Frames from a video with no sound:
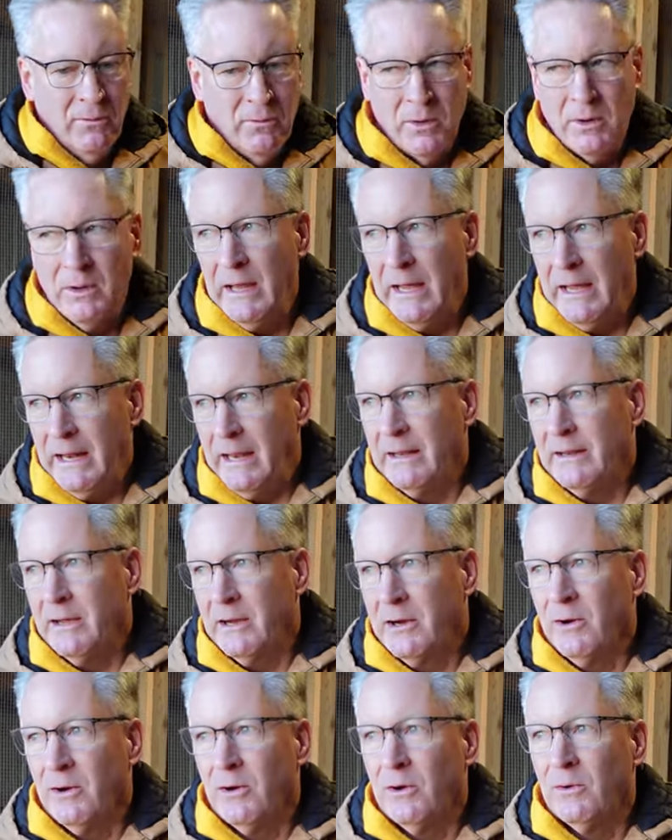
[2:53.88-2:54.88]
we're letting
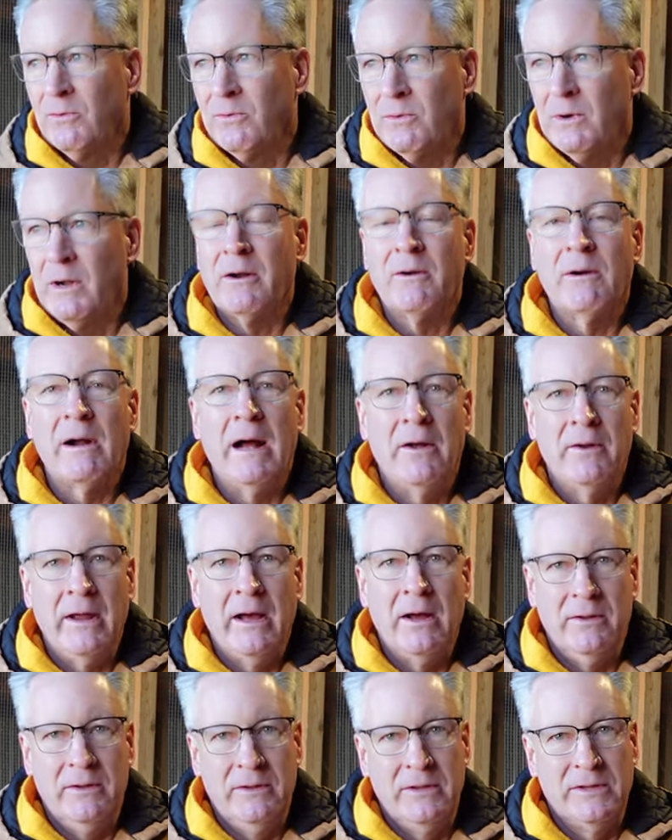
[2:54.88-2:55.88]
the girl run around
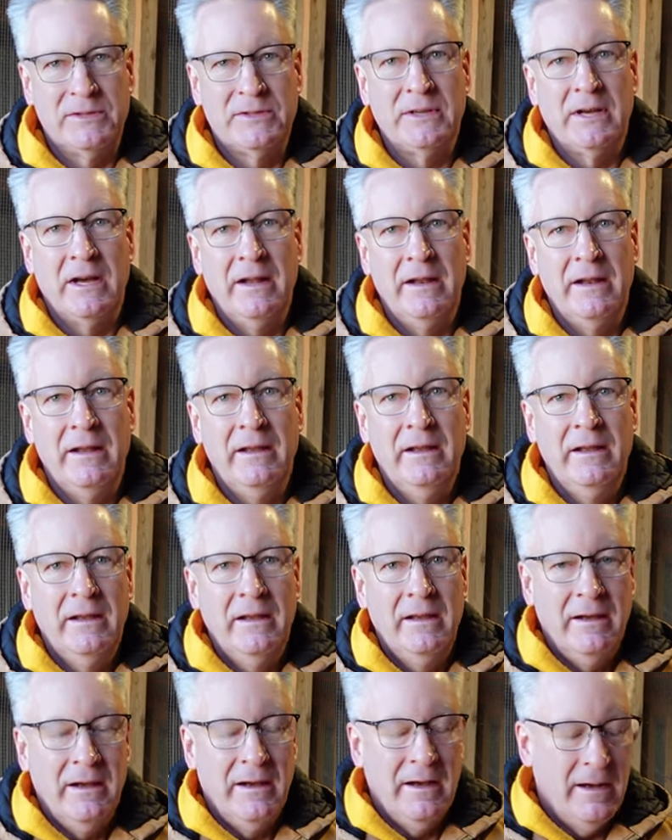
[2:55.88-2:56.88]
out in the sun
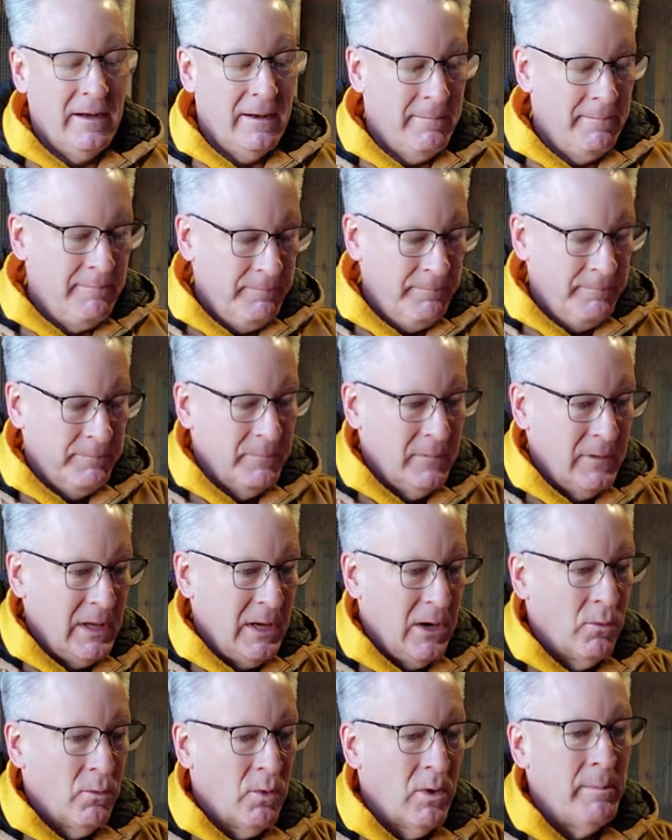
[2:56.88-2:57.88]
um,
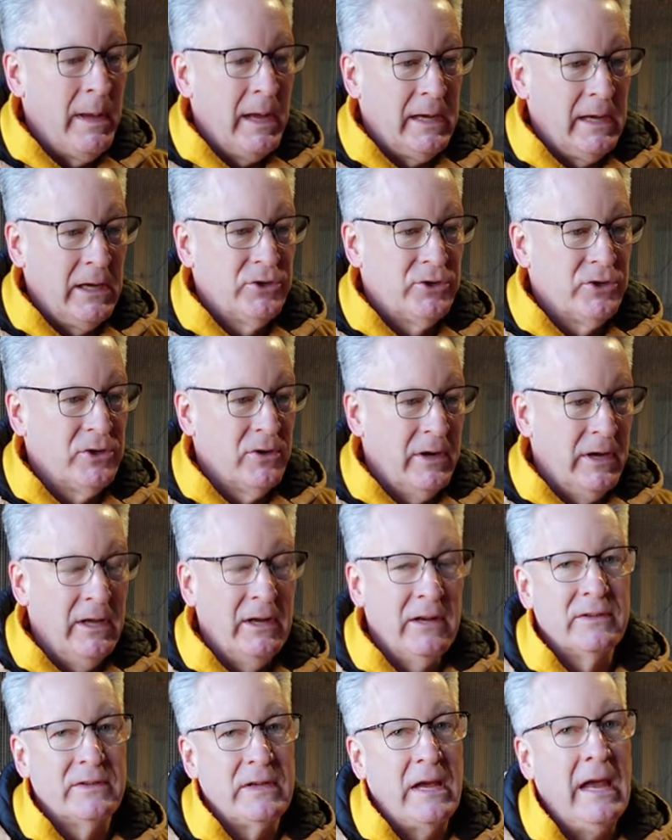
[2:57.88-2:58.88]
you know, we're making sure
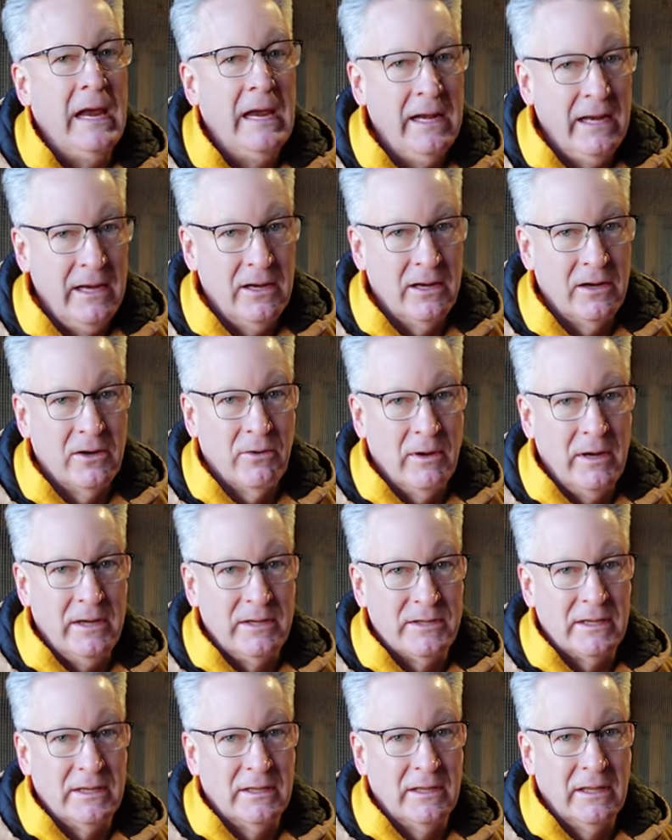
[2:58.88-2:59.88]
it is 80
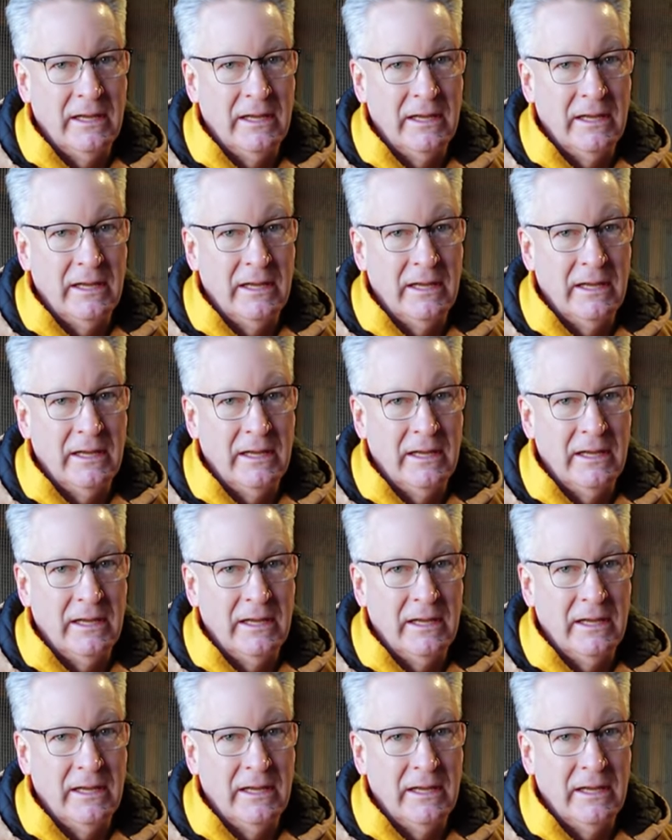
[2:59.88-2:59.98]
degrees at